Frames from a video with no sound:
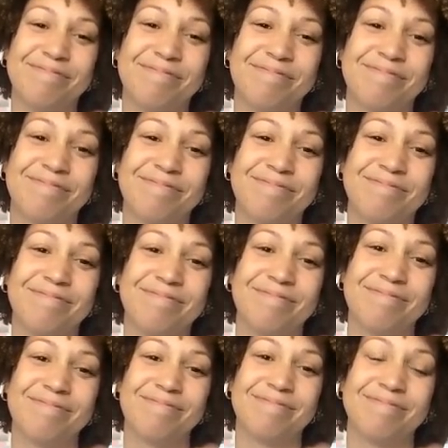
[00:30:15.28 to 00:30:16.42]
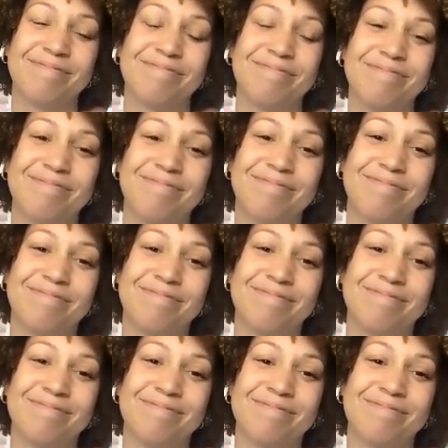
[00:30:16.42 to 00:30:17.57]

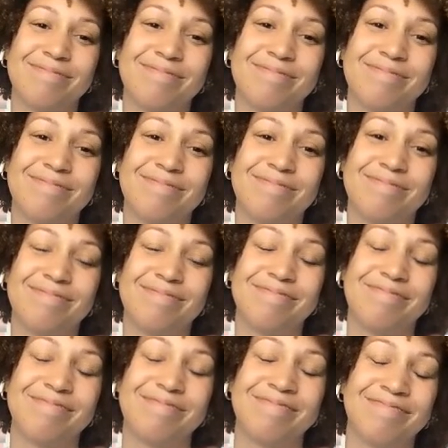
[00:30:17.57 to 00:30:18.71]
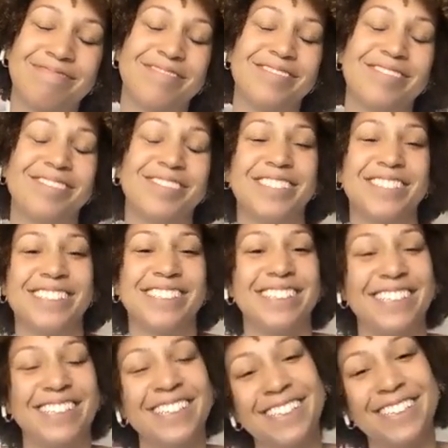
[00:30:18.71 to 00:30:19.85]

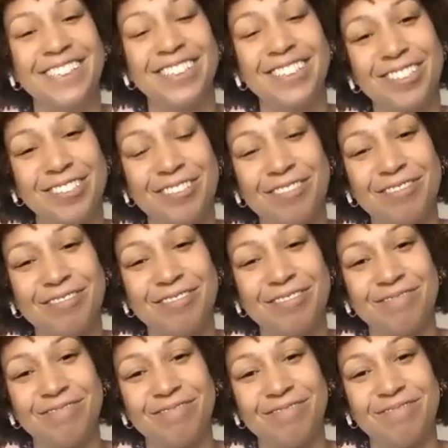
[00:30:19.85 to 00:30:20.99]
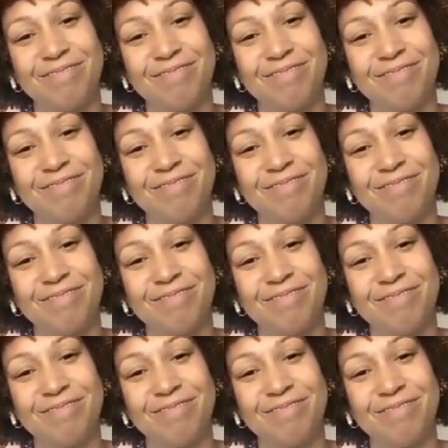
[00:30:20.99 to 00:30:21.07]
(not speaking)